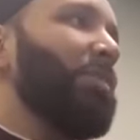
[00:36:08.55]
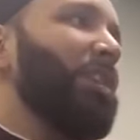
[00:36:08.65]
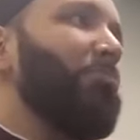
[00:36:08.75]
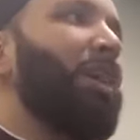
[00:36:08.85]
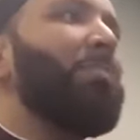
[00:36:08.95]

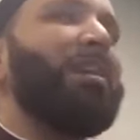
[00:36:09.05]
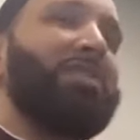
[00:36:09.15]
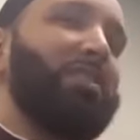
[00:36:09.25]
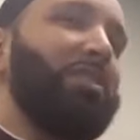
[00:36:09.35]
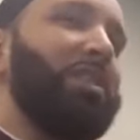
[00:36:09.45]
being one
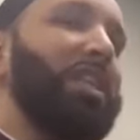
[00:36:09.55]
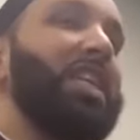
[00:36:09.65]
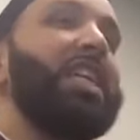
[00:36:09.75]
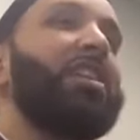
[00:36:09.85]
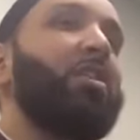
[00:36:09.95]
mountain of good
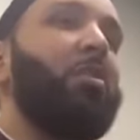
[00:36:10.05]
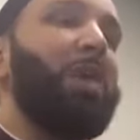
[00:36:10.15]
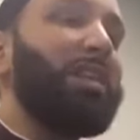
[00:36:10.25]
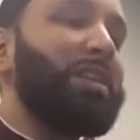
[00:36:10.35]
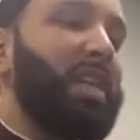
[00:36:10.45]
deed. He didn't know
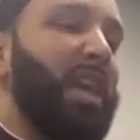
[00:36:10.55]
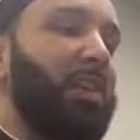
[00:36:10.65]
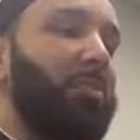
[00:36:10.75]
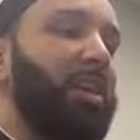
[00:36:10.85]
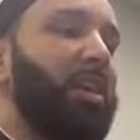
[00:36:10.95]
about the
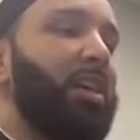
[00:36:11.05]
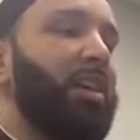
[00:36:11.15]
second one.